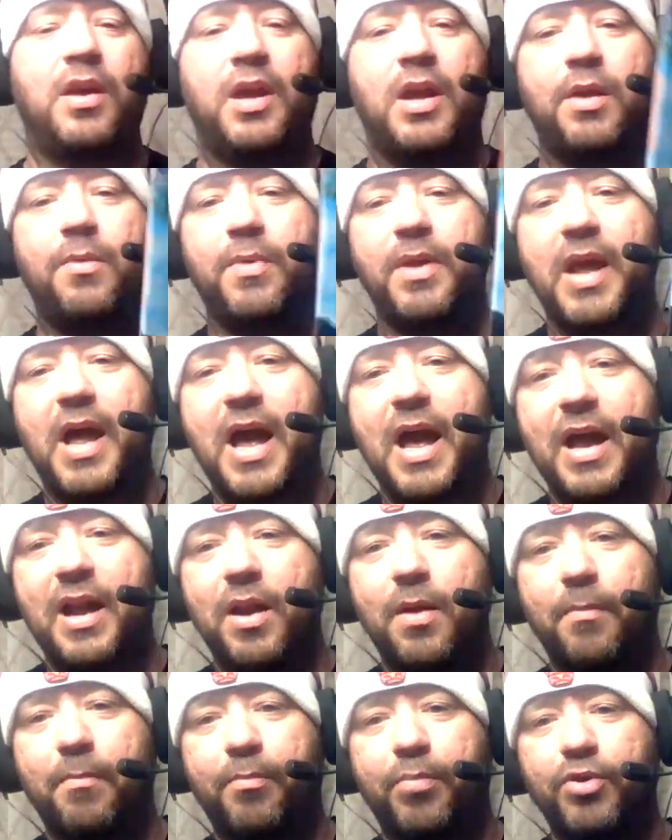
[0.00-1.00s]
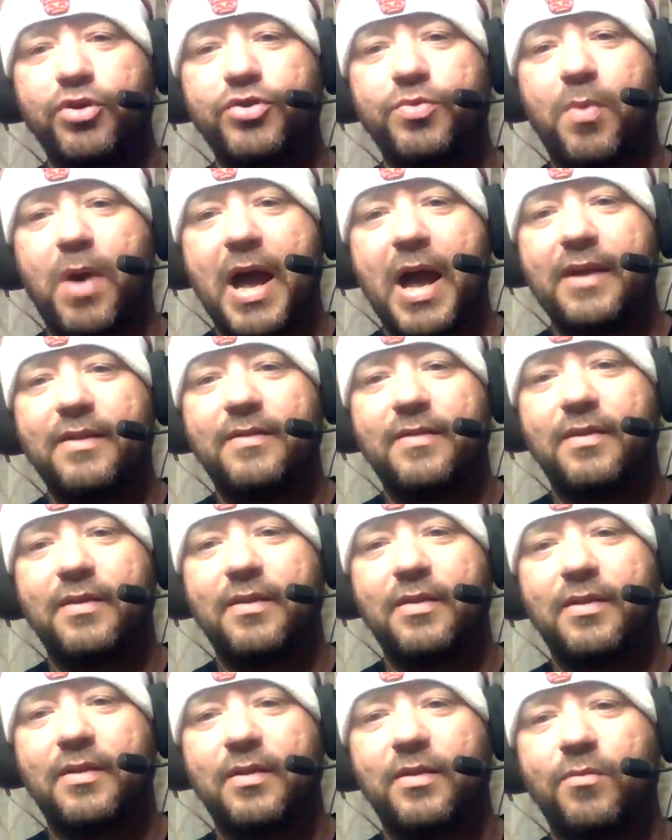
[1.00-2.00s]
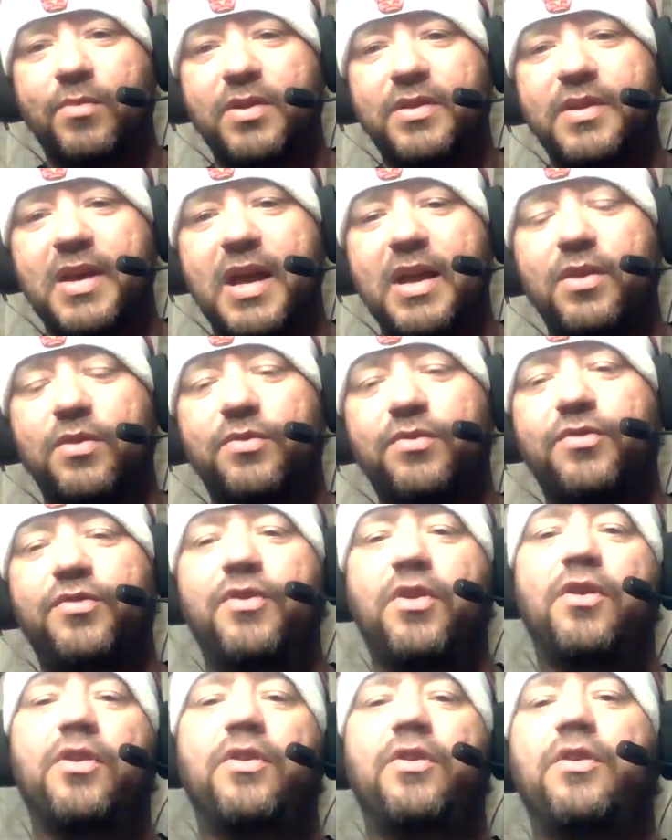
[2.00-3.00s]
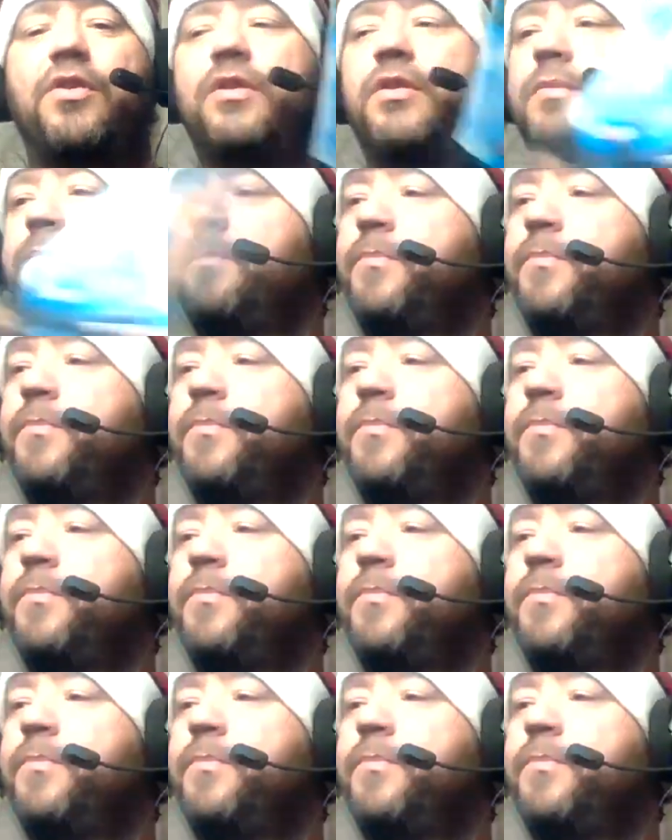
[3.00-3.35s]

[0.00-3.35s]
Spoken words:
Here we got Bushwhacked with Daniel Stern.